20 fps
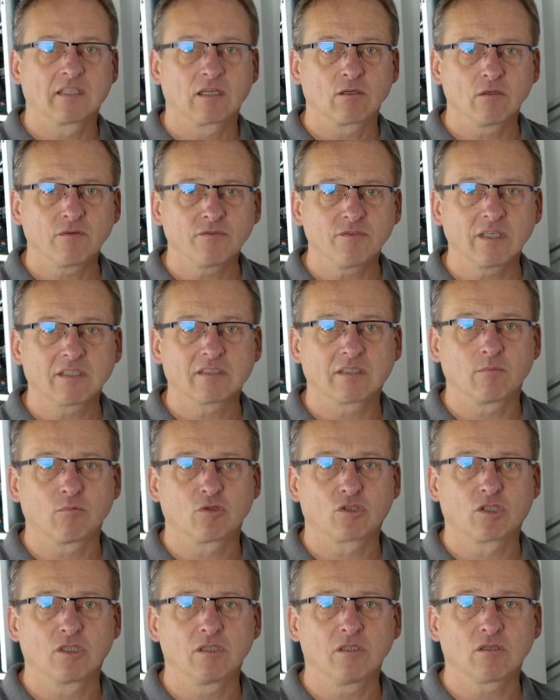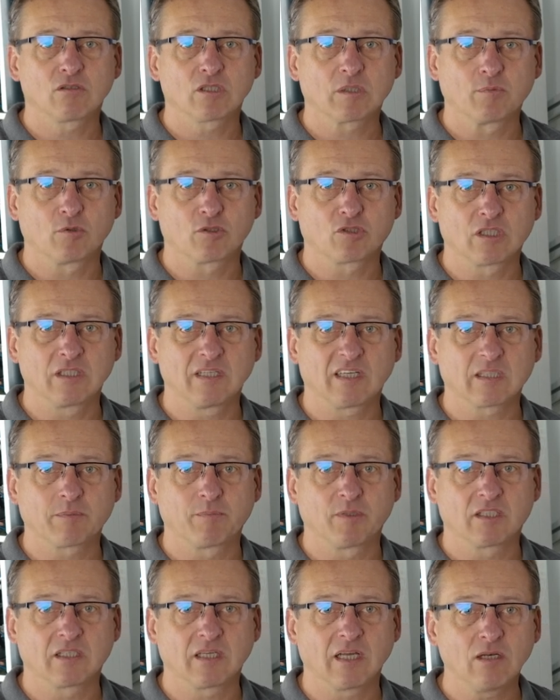the controller automatically
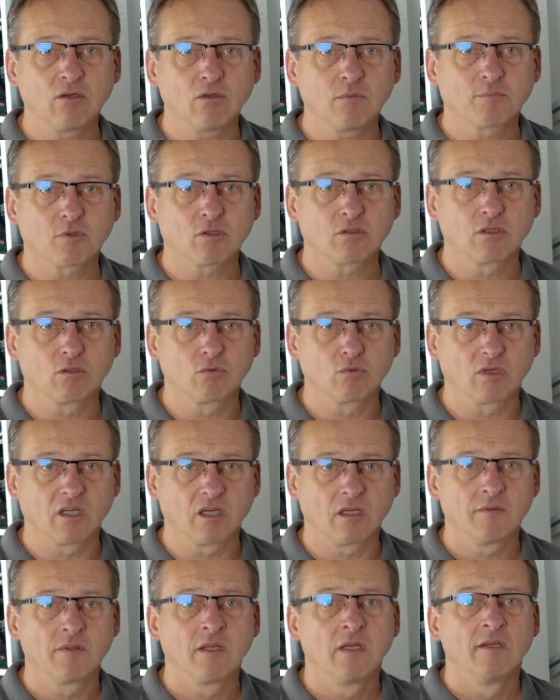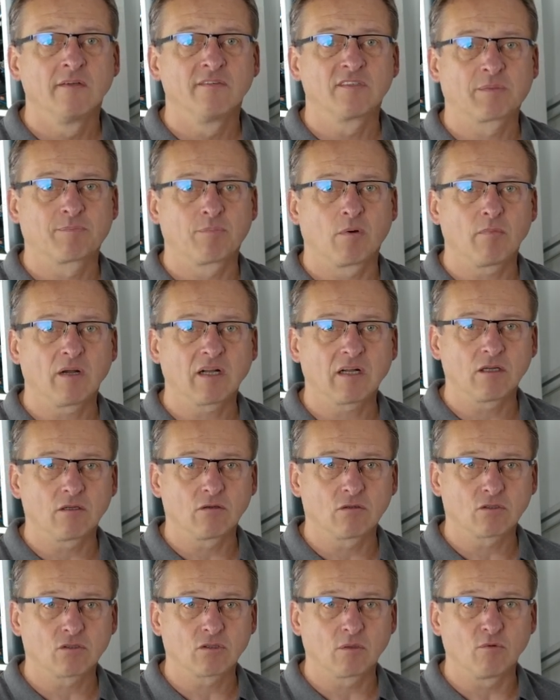starts a special procedure to
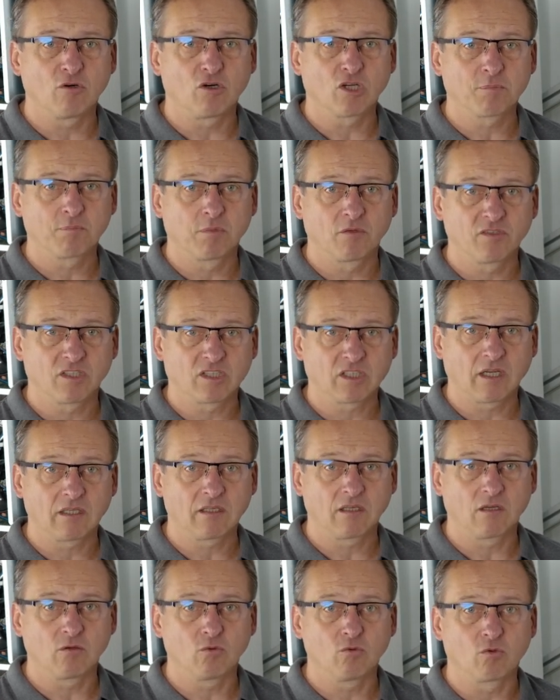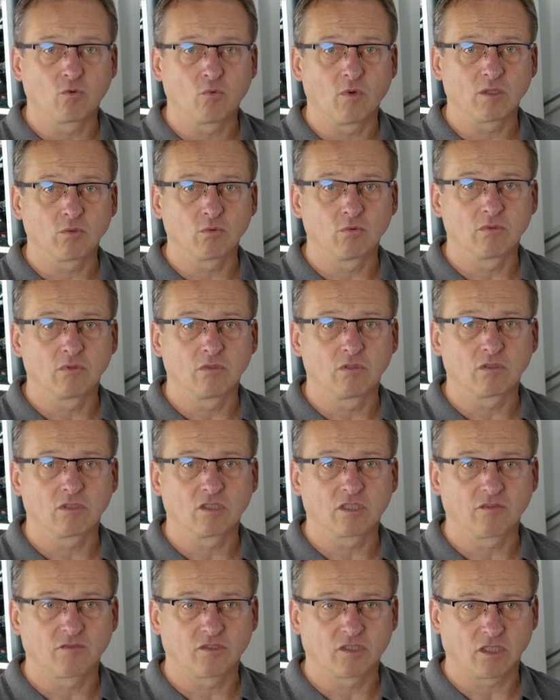assist in venting the heating system.
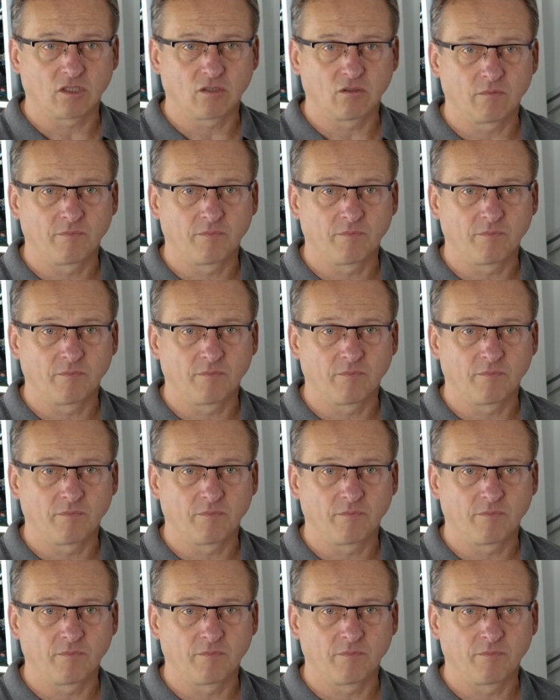During the